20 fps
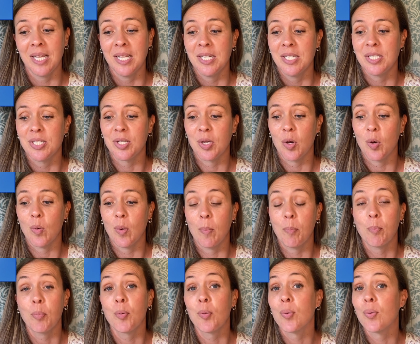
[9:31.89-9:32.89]
So
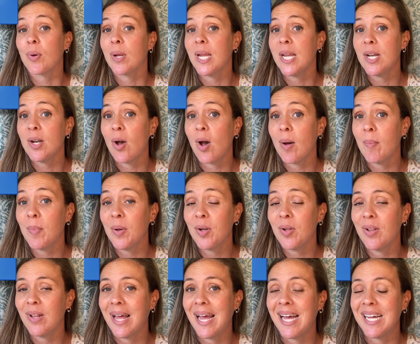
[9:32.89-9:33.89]

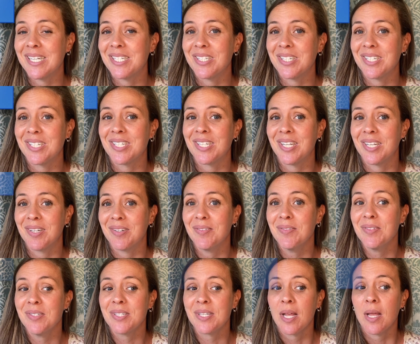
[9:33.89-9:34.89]
prenominal
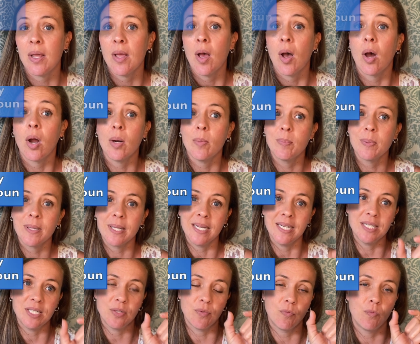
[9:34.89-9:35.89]
adjectives are
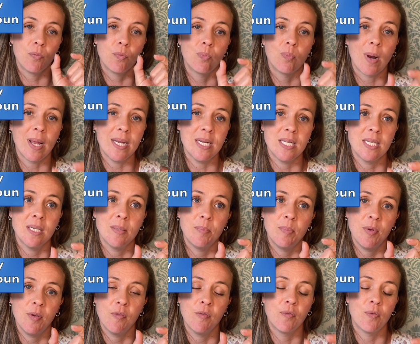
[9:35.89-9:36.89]
placed right
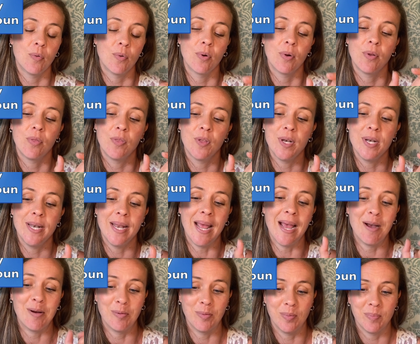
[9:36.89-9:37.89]
before the
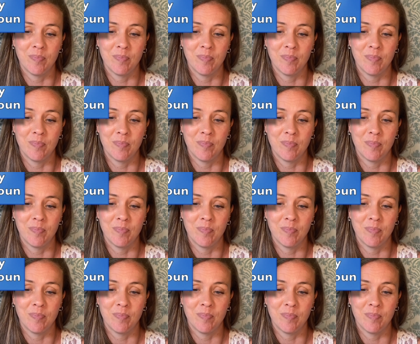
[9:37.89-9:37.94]
noun.